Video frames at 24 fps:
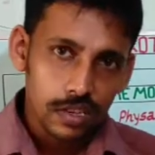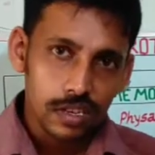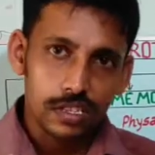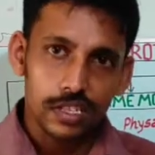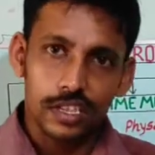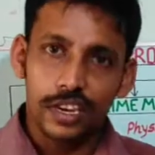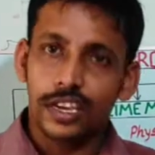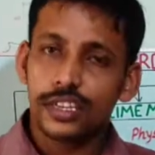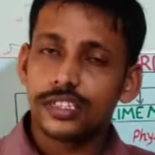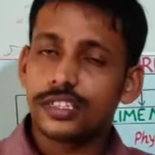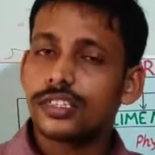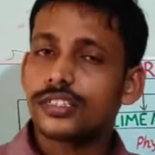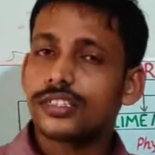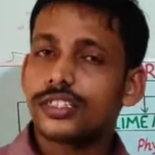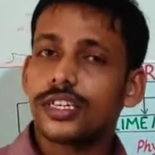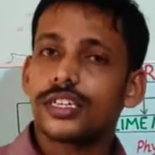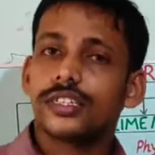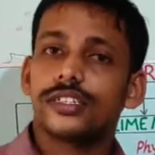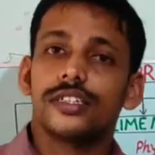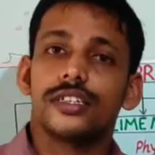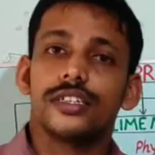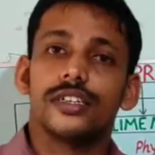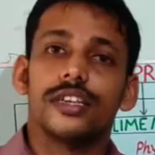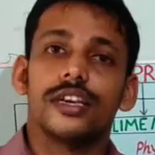the next
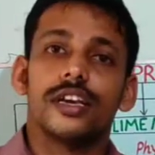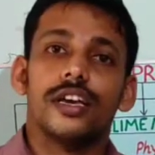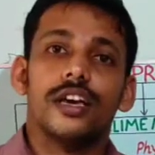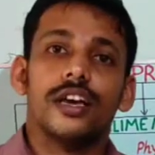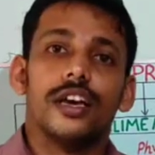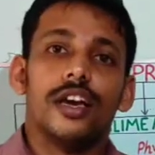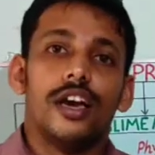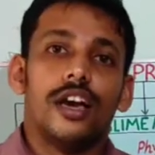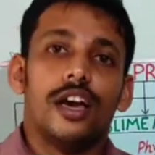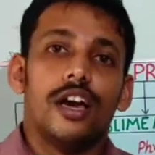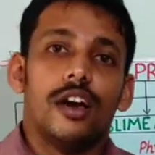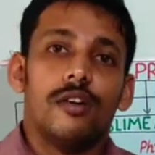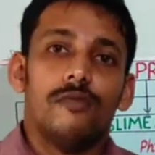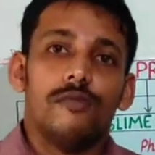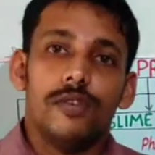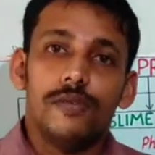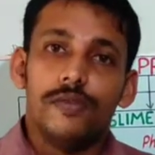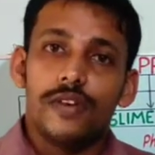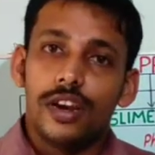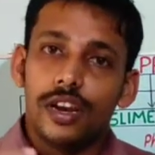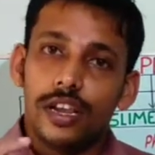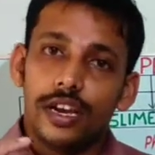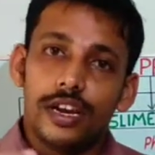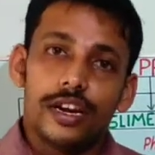section, we
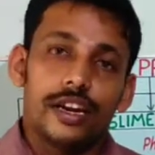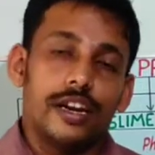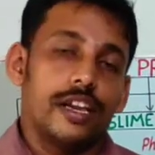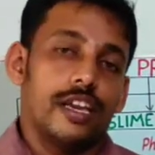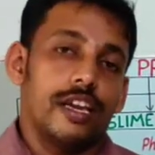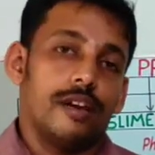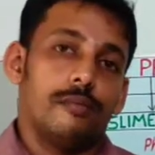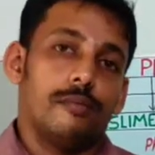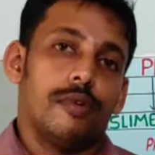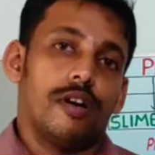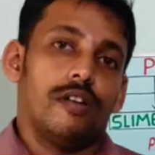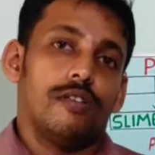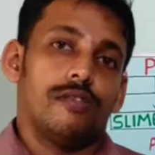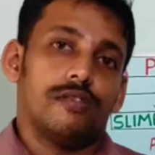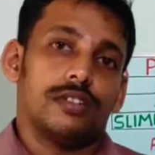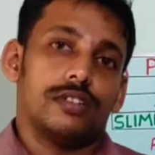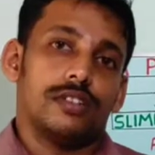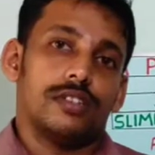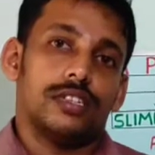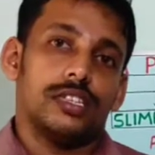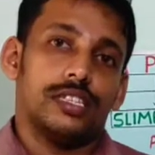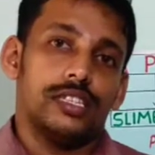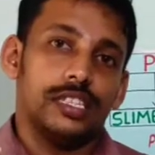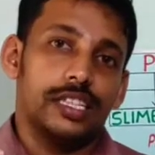will learn about
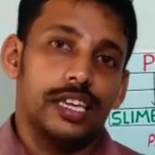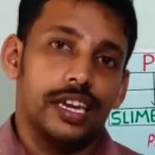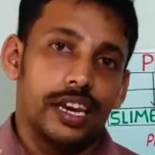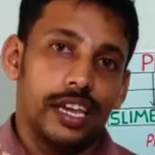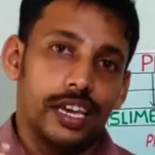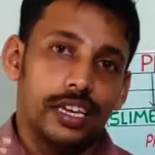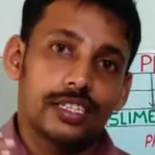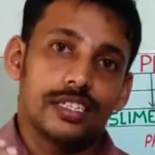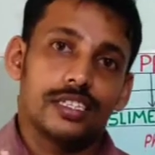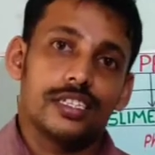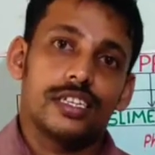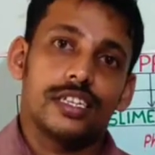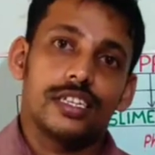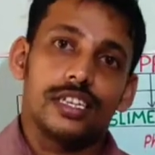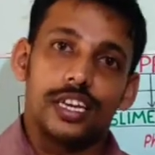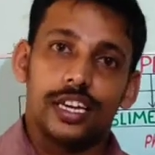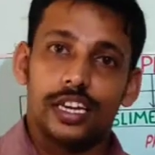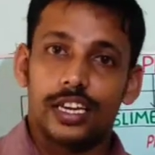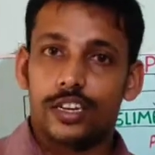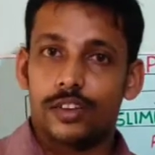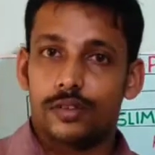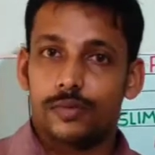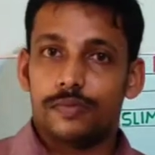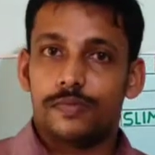the next
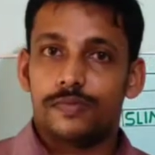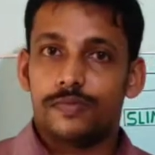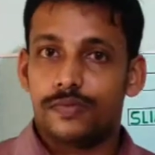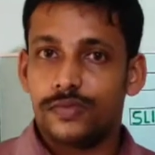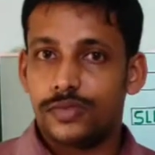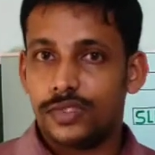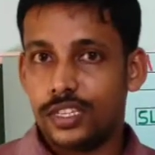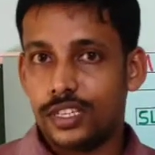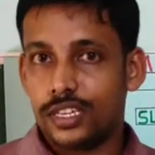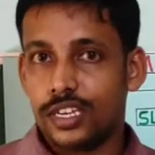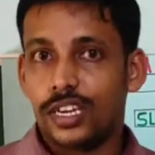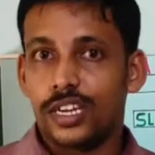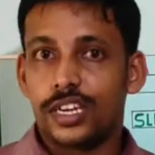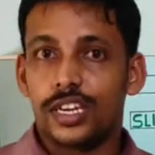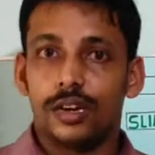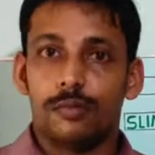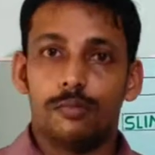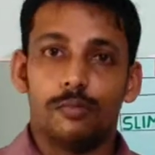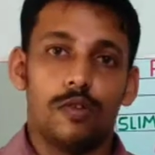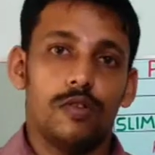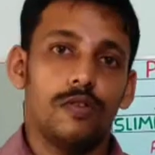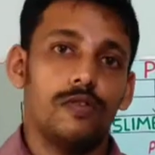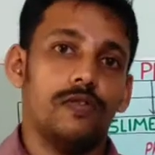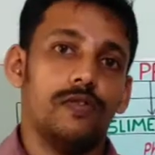kingdom, the
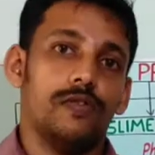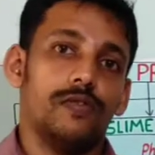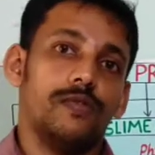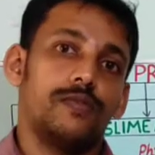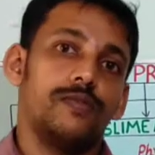kingdom of